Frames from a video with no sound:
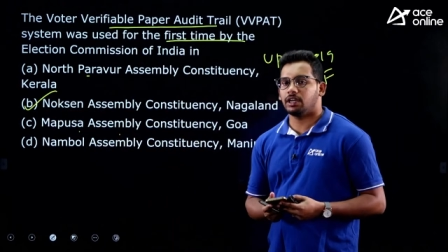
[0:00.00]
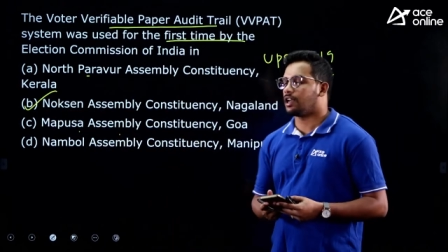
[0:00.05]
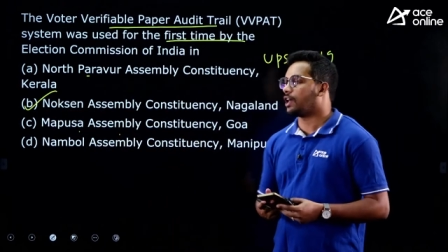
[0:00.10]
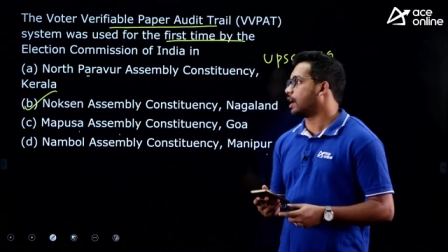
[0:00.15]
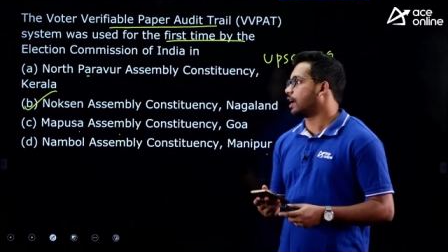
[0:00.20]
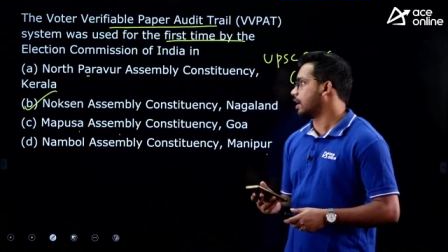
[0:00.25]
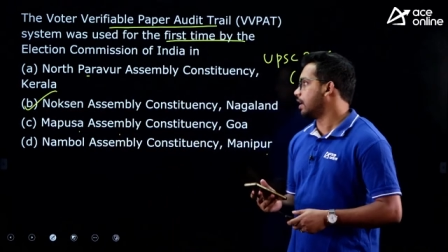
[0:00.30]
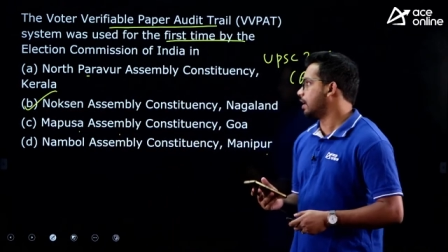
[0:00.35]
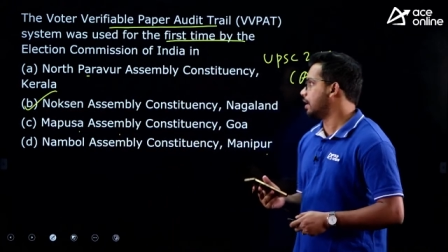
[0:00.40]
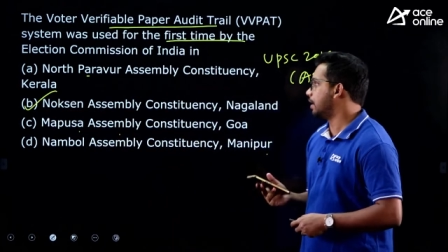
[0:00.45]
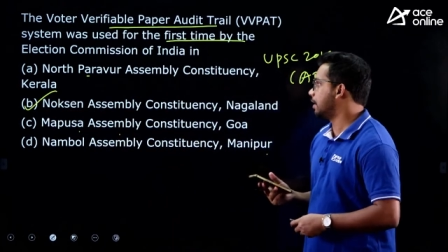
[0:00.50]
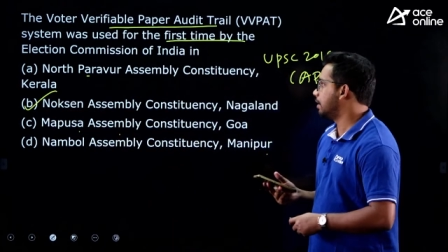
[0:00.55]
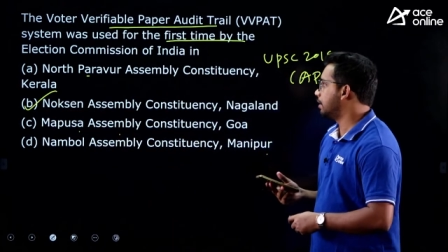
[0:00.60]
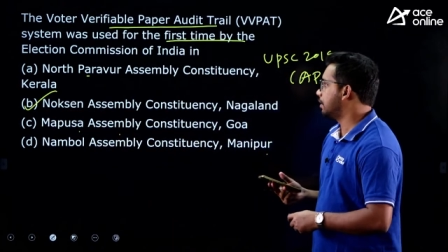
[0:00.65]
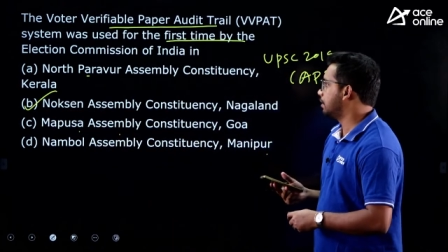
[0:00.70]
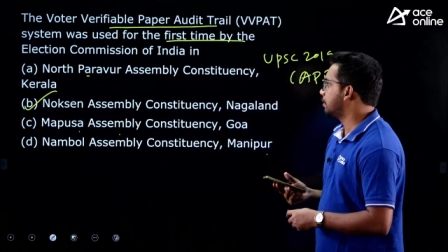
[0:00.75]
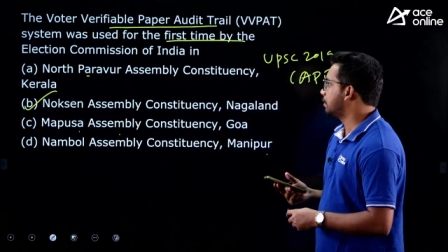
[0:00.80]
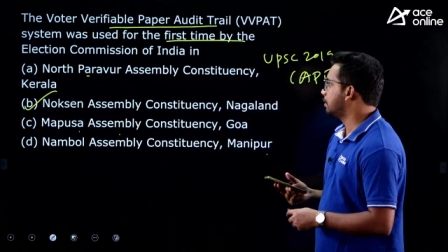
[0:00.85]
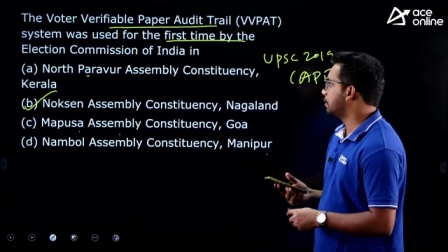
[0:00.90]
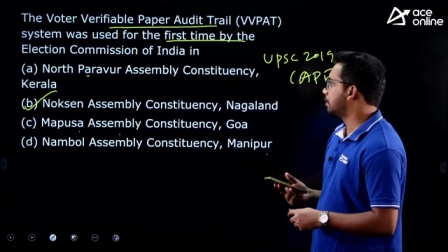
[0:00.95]
Nagaland,
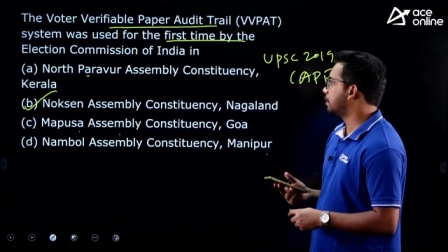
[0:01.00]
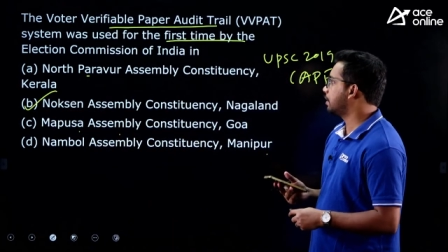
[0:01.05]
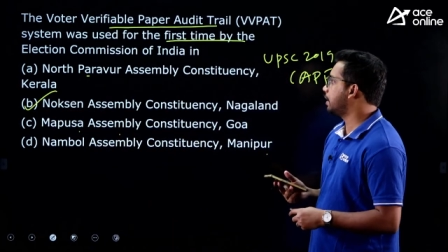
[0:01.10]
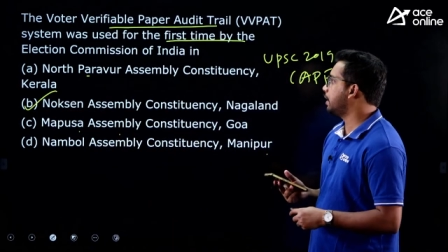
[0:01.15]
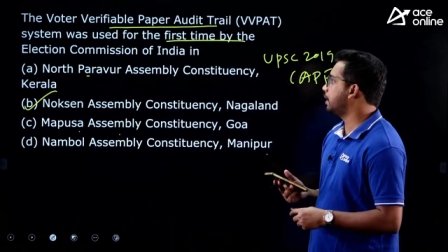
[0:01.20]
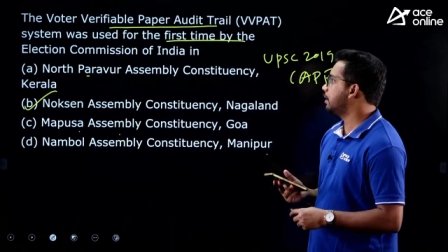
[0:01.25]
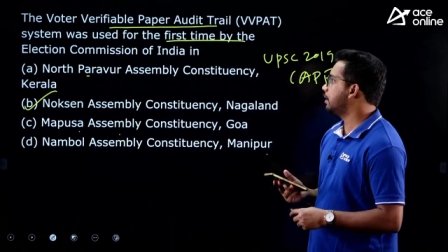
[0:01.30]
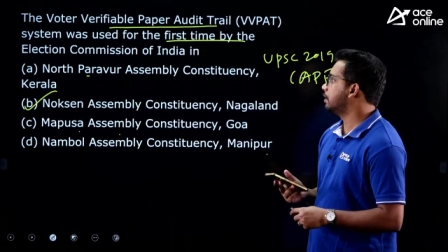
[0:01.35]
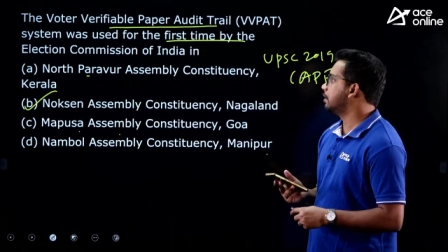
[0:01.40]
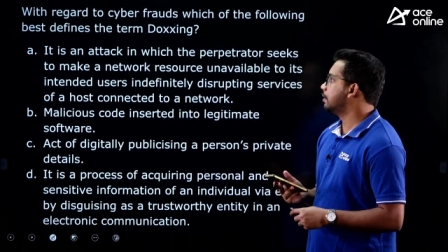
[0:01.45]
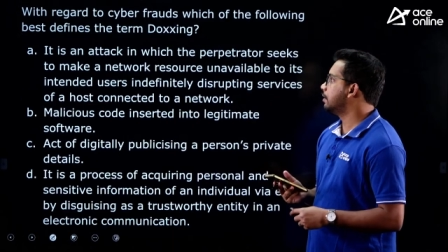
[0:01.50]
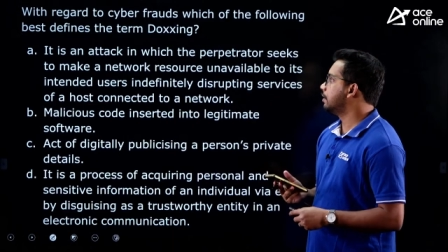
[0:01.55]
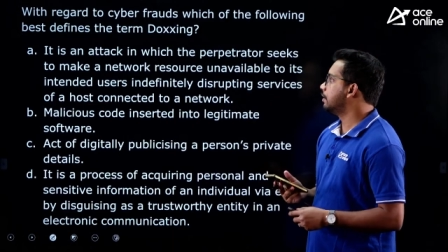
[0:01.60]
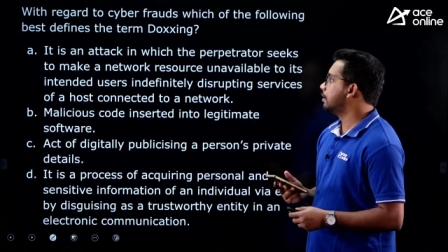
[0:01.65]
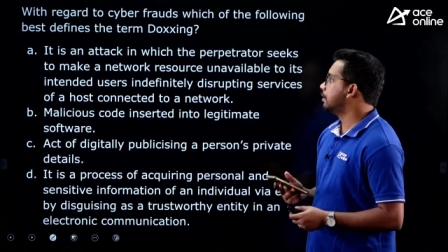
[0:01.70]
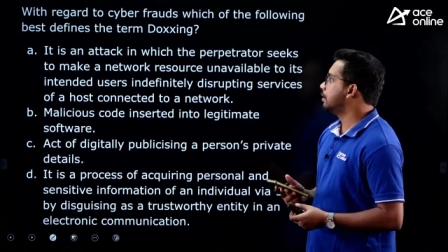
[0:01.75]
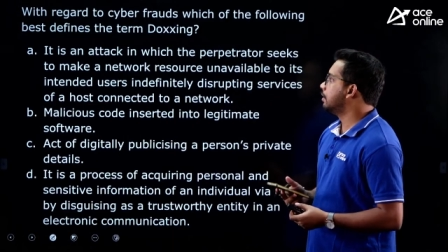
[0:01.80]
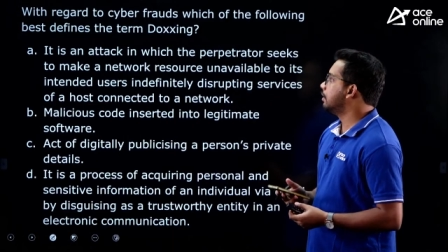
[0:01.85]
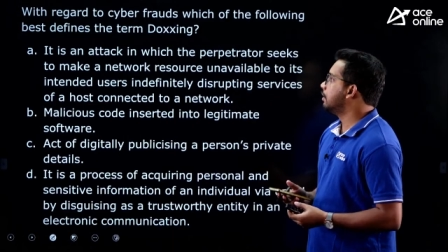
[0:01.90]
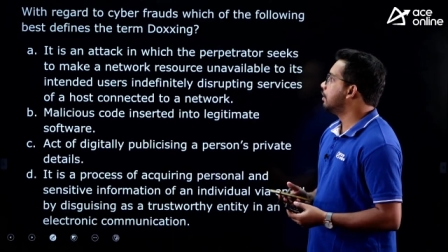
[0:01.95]
right.
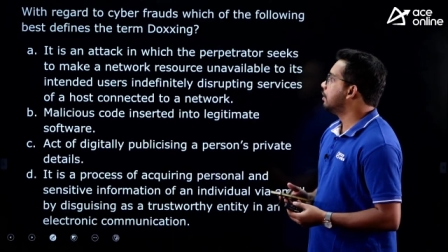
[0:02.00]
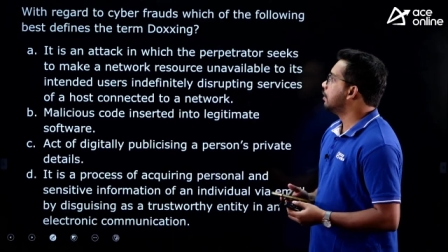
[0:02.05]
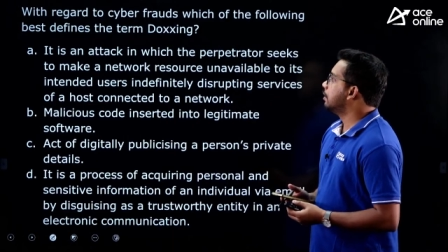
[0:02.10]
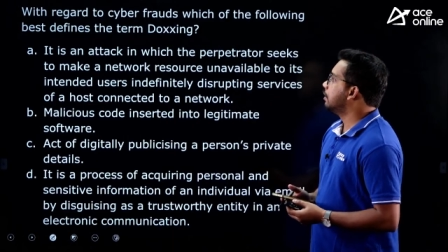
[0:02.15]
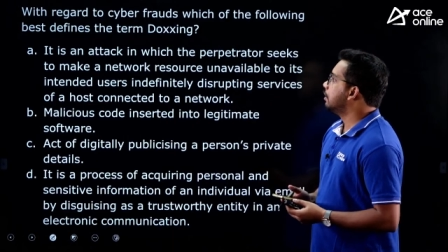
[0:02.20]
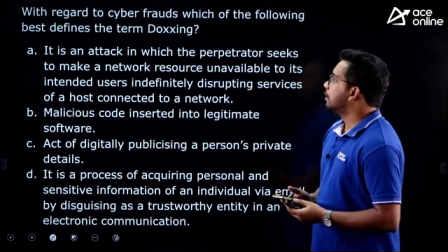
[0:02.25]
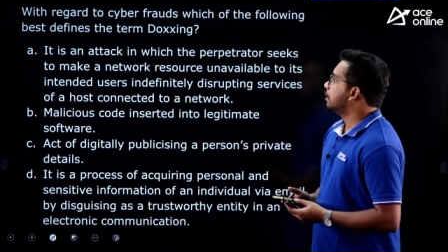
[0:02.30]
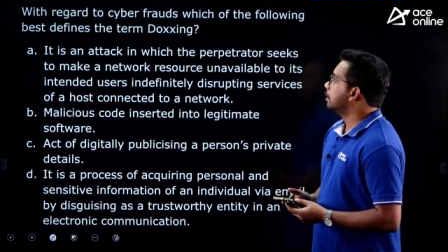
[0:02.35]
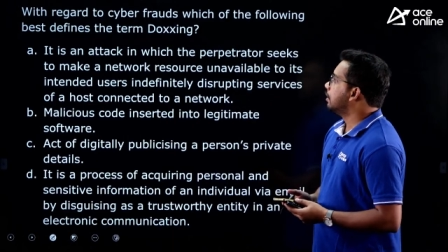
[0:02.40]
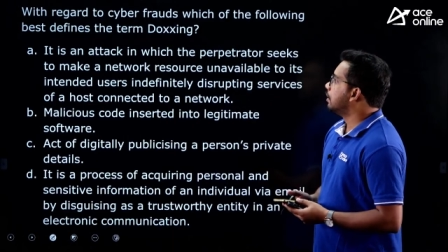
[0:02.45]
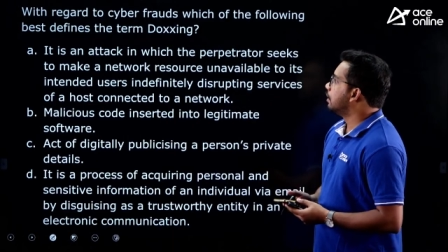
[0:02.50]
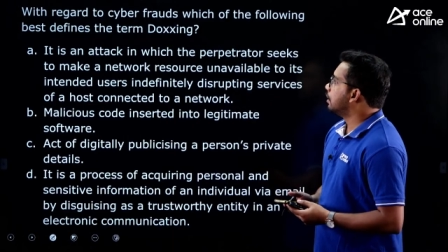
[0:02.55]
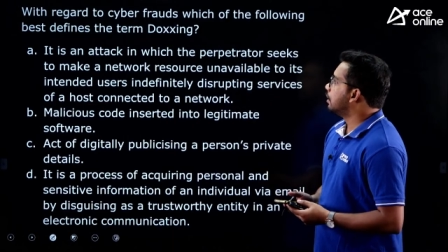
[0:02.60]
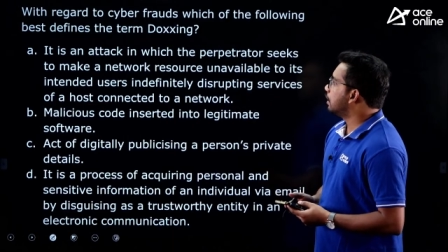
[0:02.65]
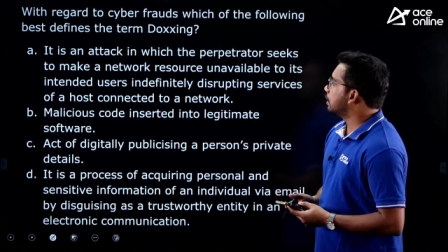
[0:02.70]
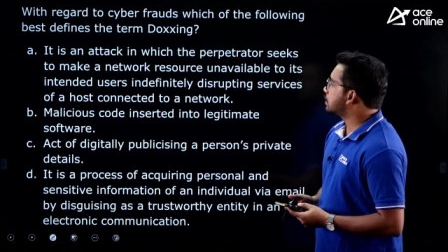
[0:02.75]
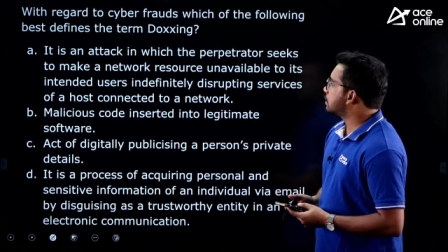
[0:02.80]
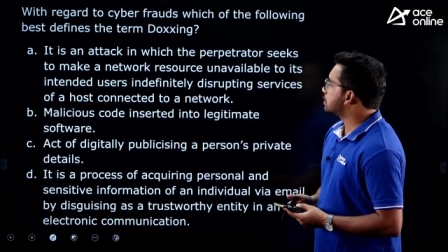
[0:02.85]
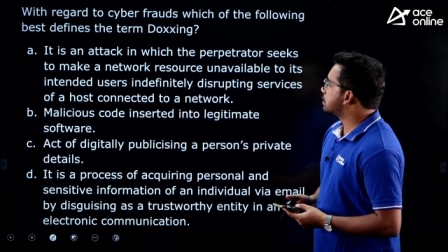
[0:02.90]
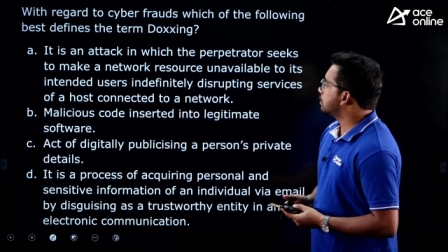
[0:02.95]

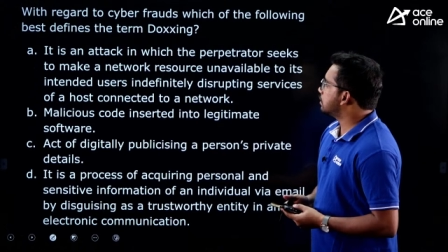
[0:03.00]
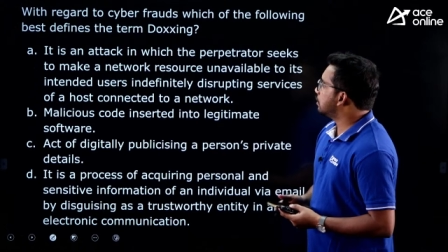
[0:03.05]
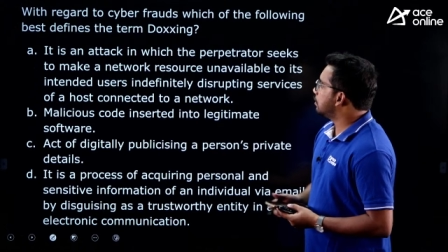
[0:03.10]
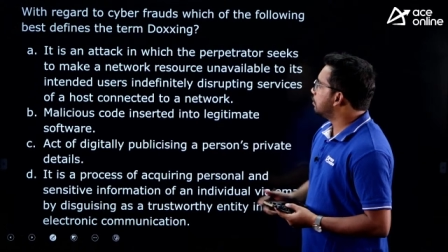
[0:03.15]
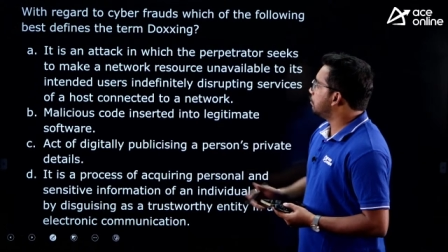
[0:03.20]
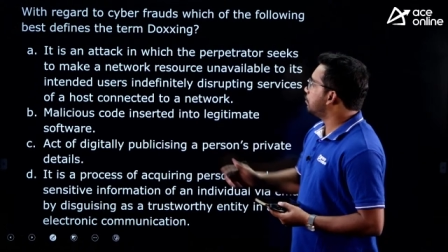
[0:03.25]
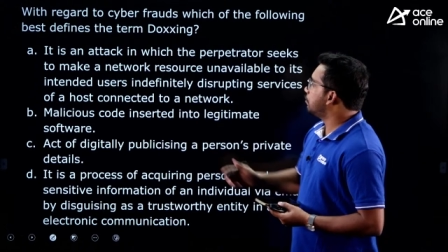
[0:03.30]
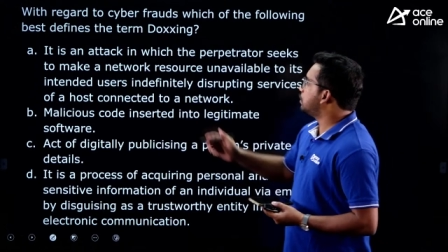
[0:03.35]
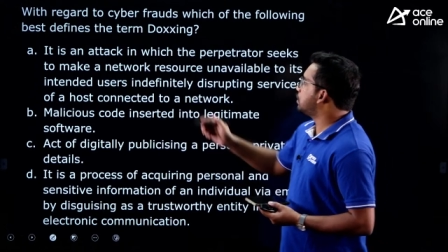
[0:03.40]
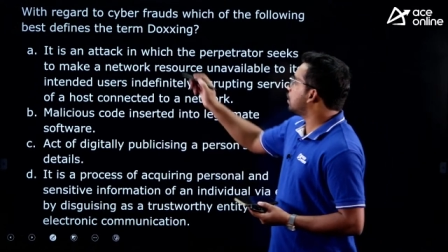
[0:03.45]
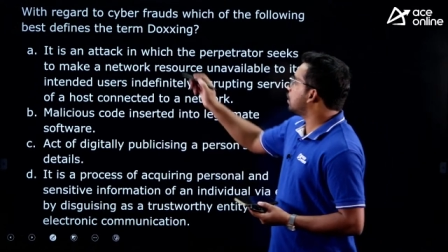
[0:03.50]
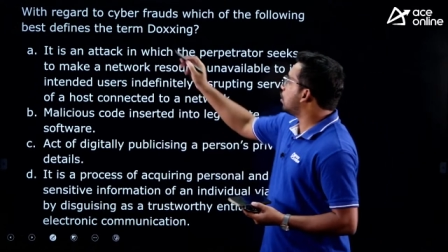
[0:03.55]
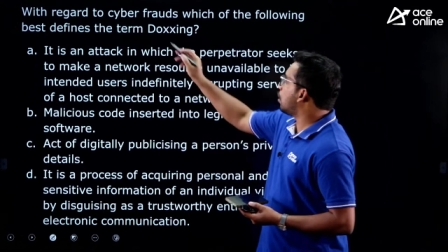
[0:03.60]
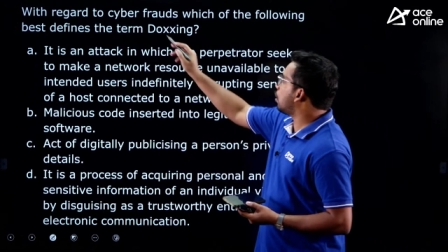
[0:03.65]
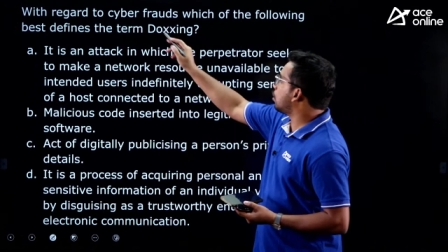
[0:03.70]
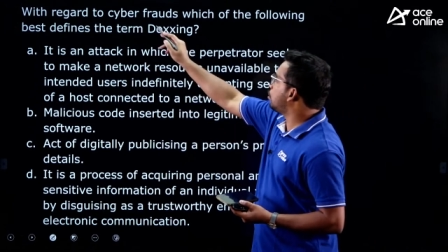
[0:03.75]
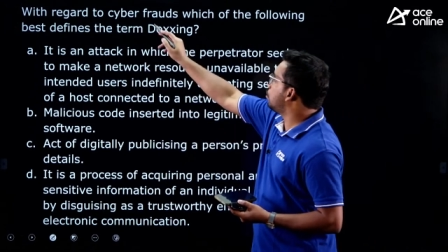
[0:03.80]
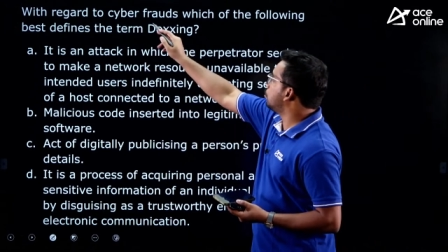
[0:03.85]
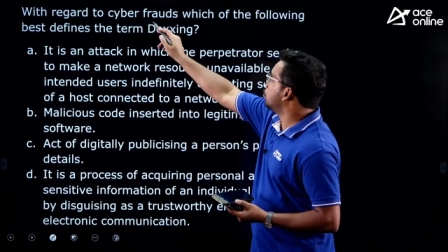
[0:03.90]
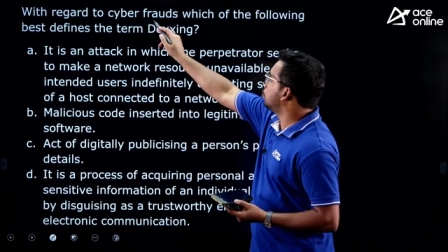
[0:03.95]
Next, with
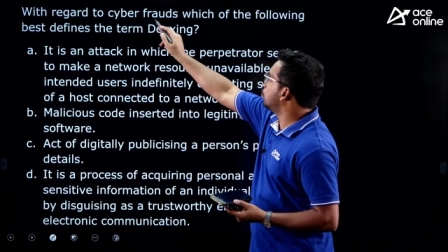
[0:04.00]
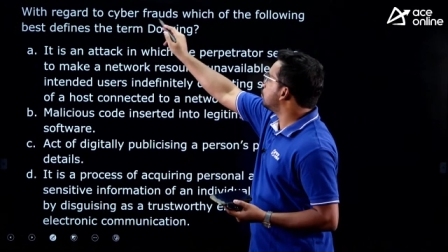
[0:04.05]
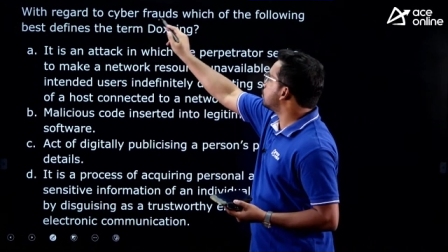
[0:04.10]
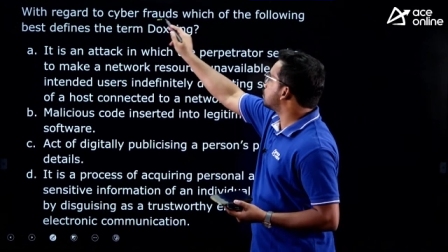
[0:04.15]
regard to